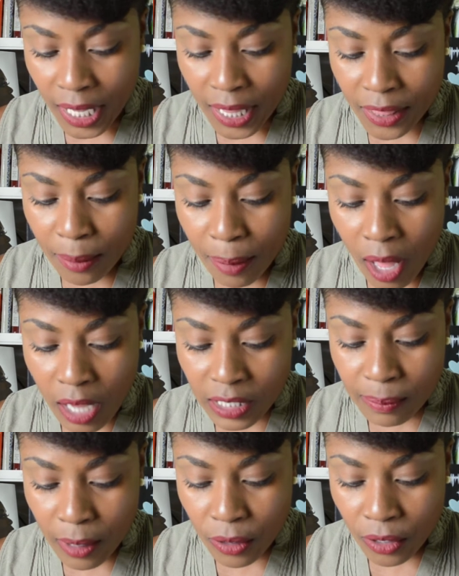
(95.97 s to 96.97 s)
The box
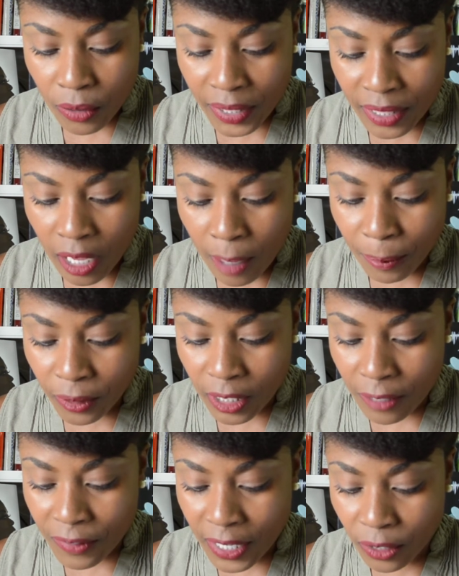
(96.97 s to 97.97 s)
motto in the upper
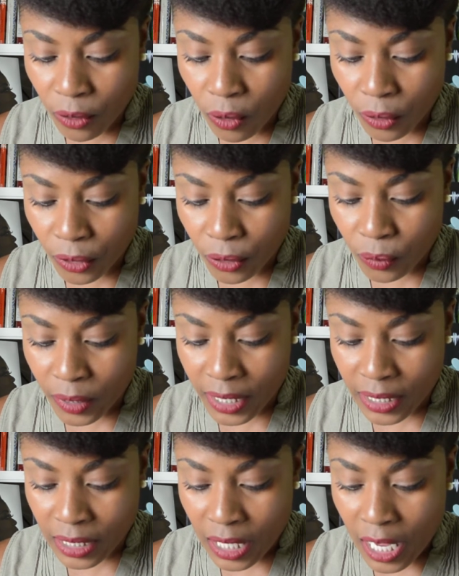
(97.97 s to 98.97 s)
left-hand corner
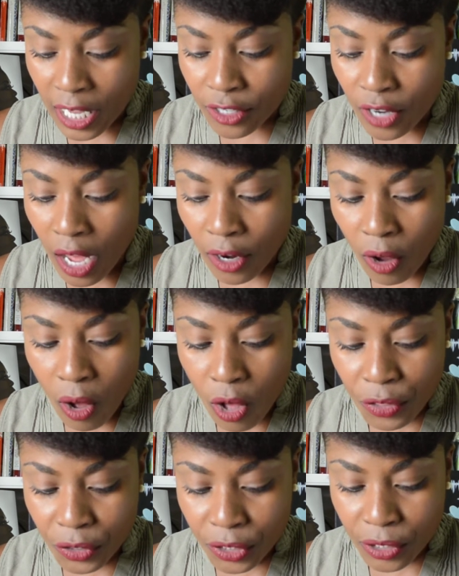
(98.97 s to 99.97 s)
was, not
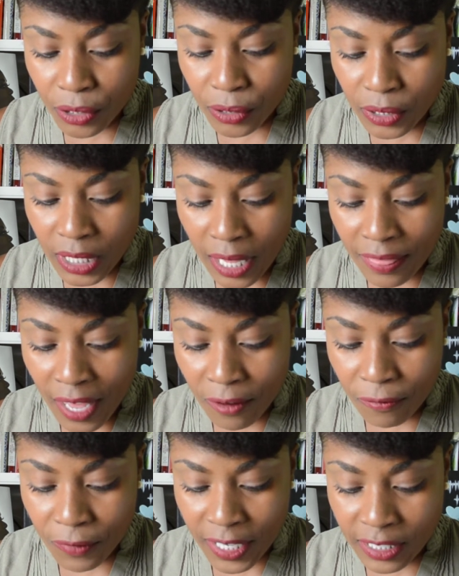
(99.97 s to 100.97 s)
all the news that
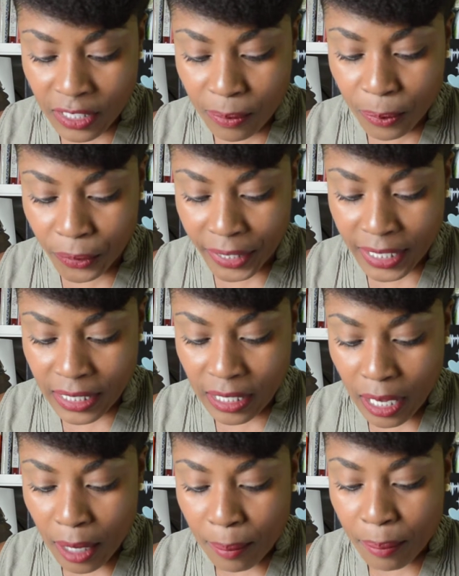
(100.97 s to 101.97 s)
fit to print,
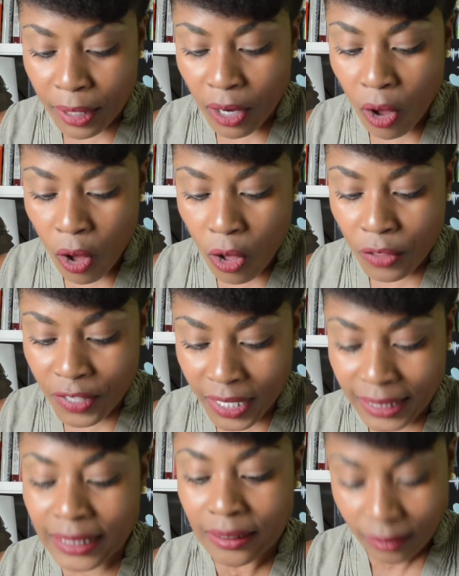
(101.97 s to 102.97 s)
but all
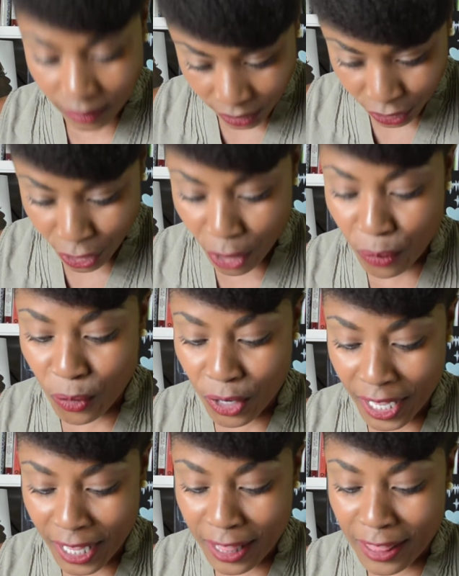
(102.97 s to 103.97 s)
the you know
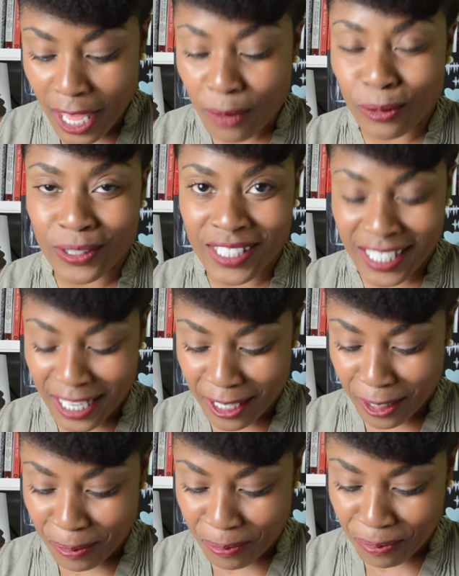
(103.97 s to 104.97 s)
what that will stick.